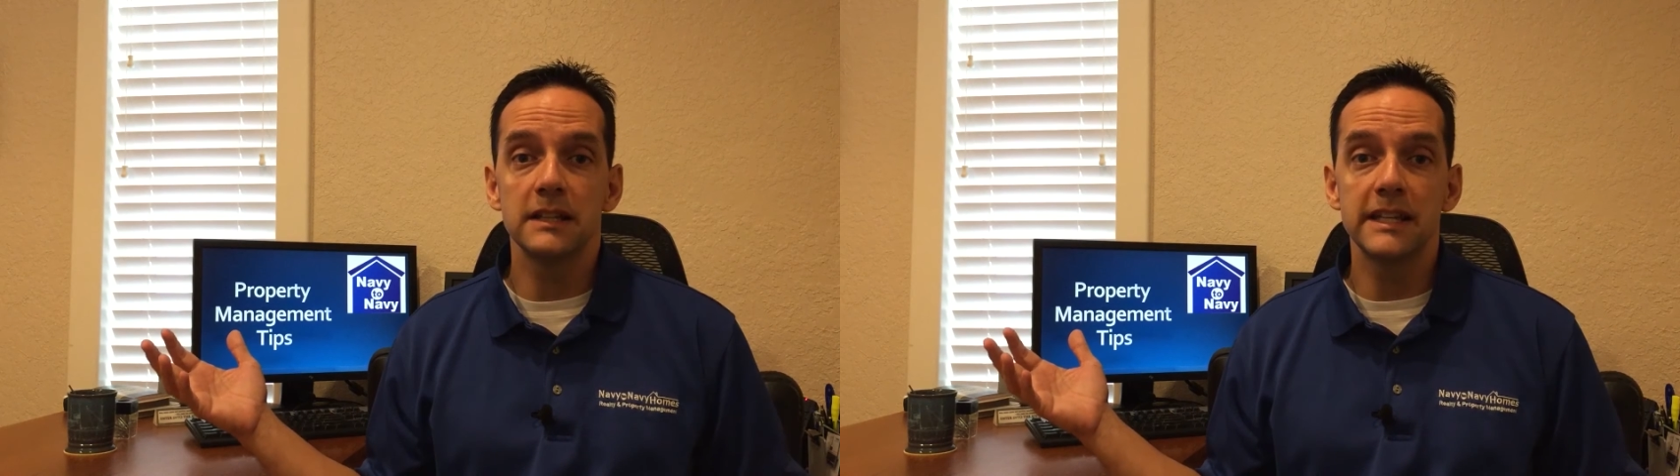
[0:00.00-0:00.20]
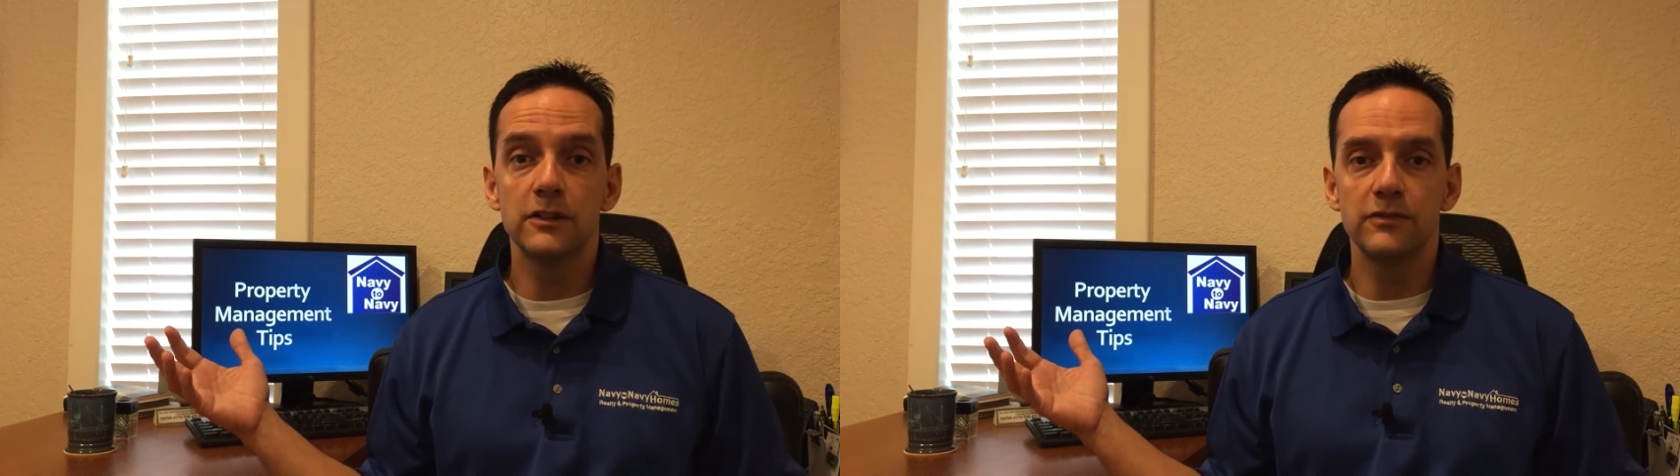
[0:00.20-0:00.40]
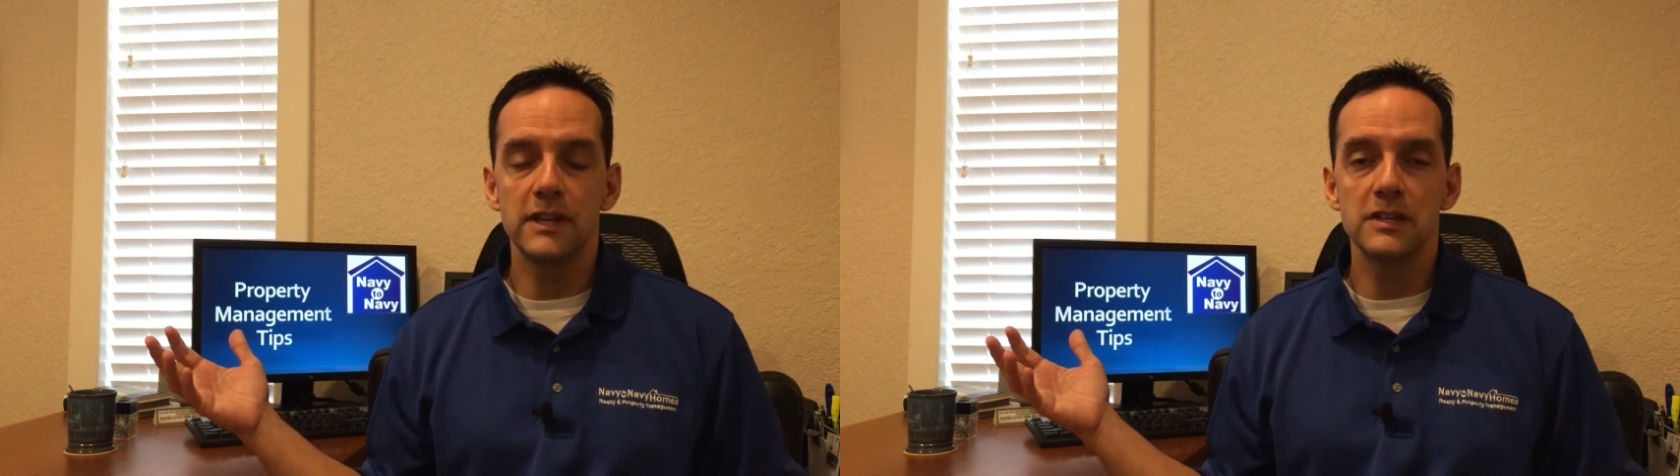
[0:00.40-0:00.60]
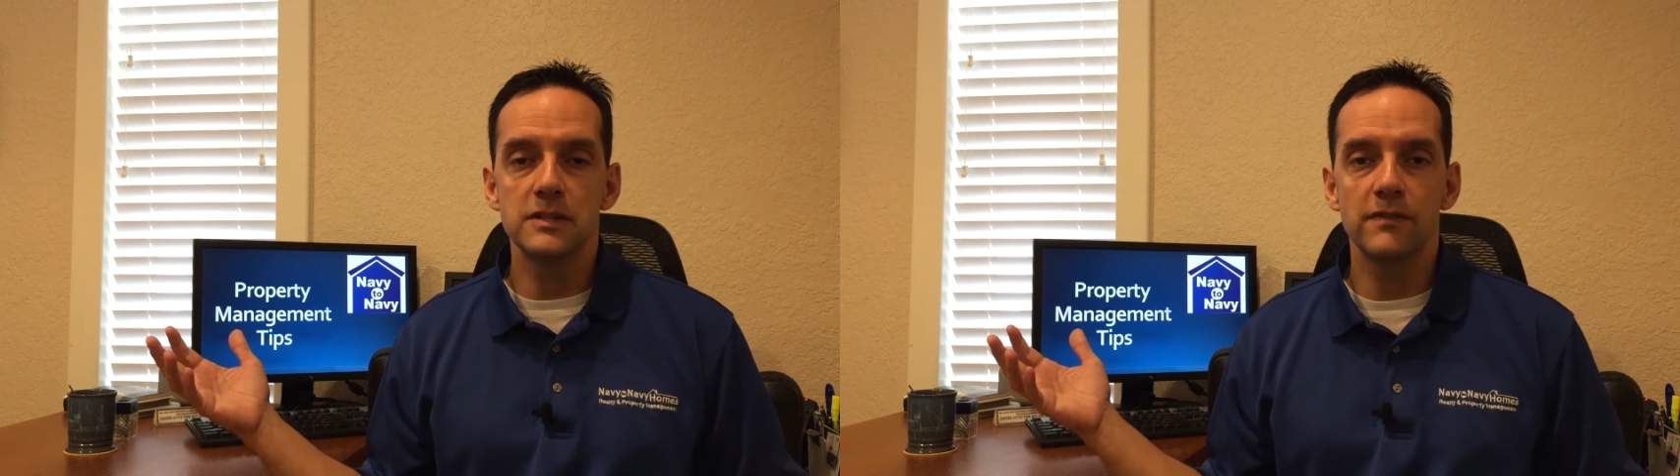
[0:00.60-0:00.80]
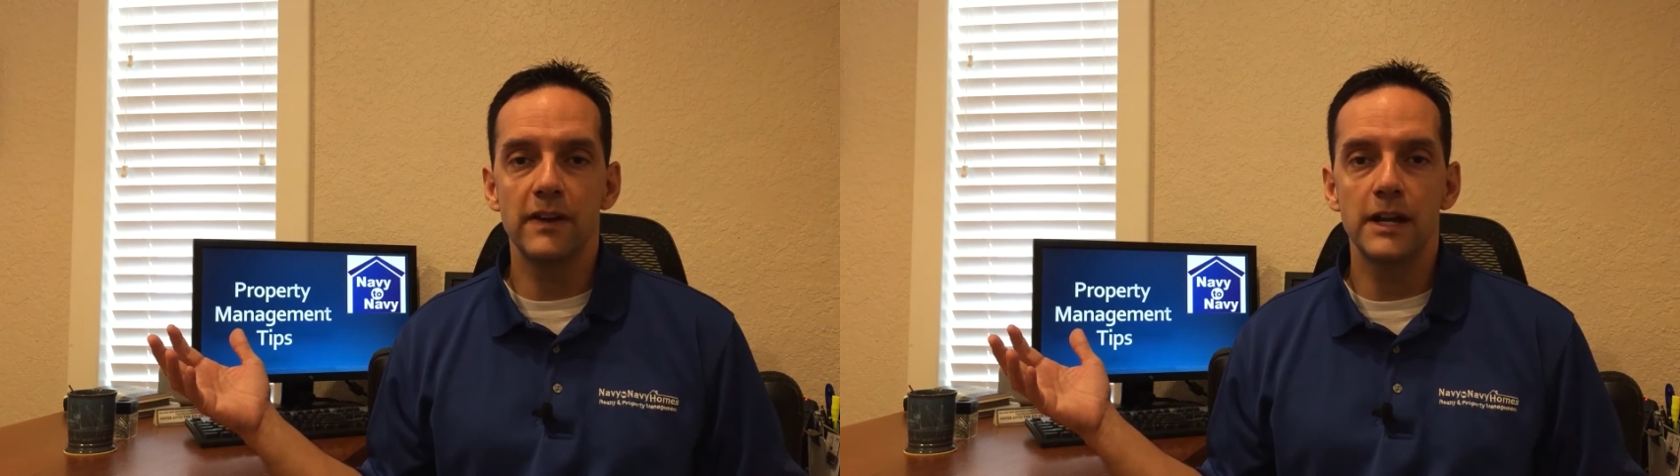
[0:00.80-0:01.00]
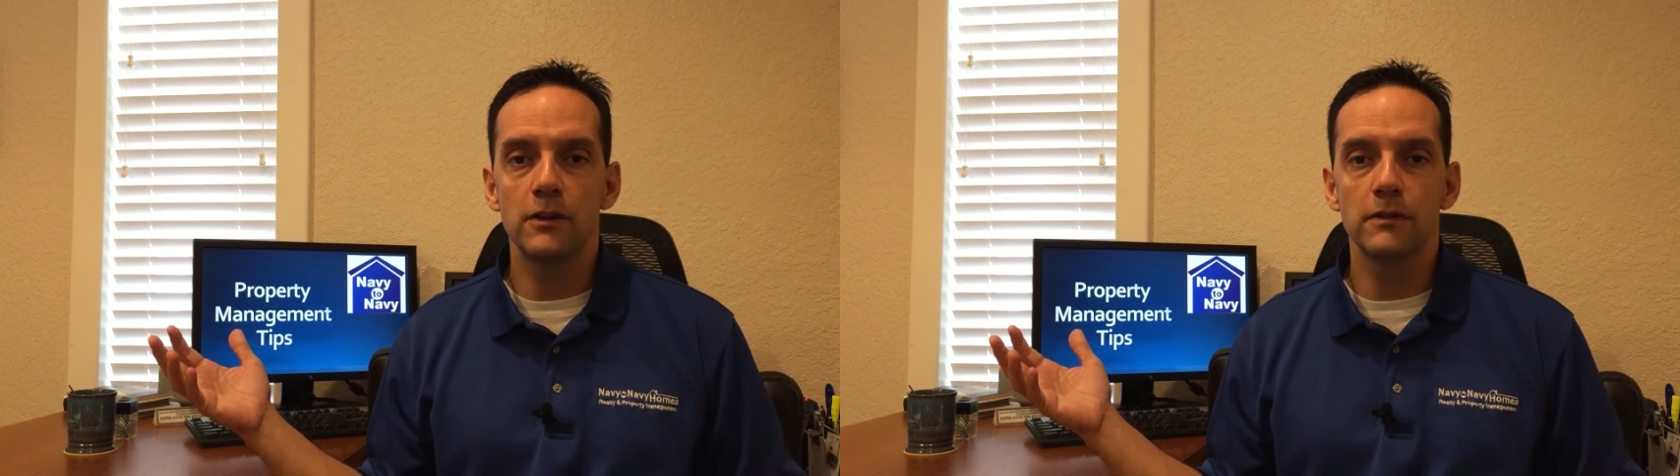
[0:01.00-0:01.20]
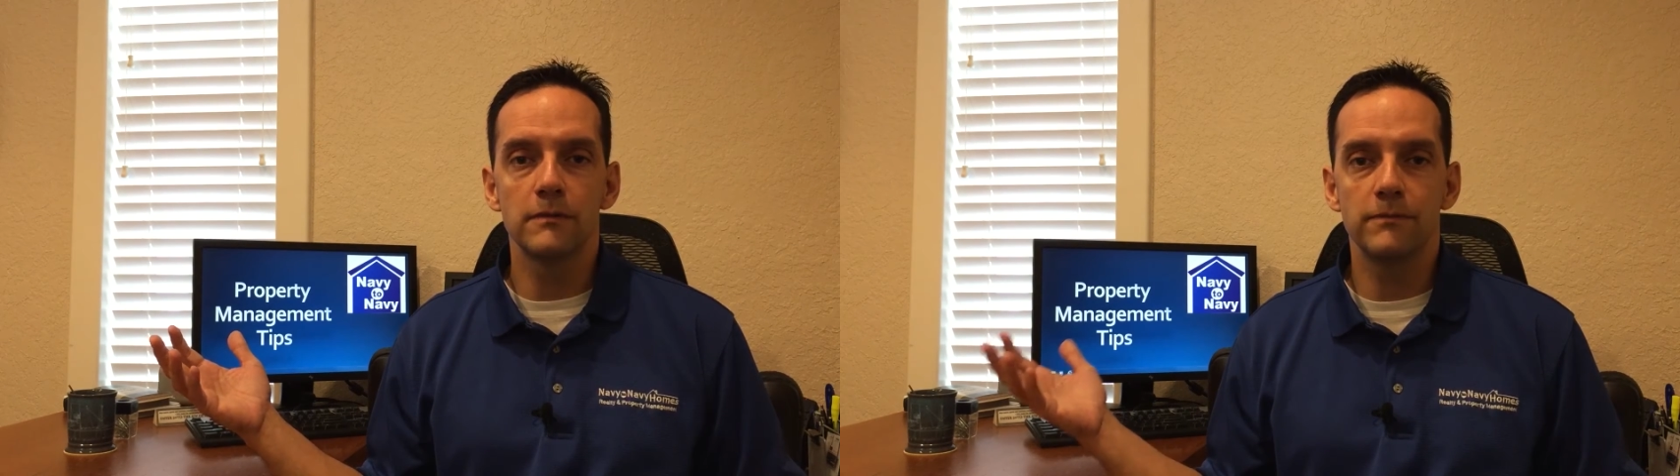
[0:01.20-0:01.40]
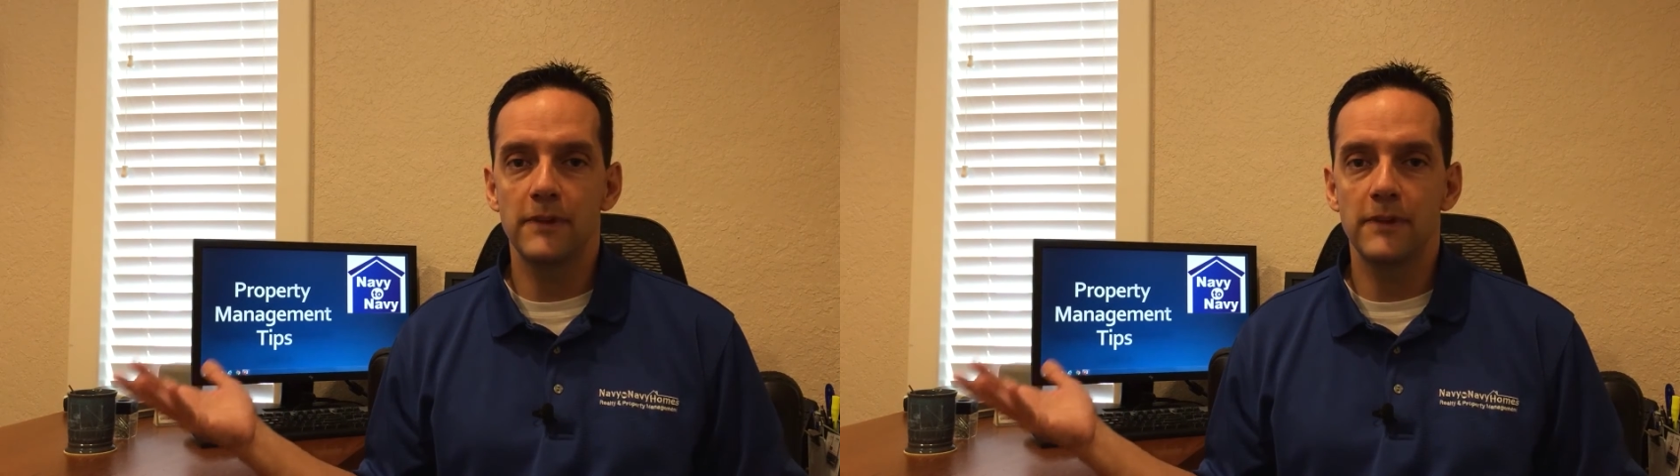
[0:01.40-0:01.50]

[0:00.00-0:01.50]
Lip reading: in legal fees to fight over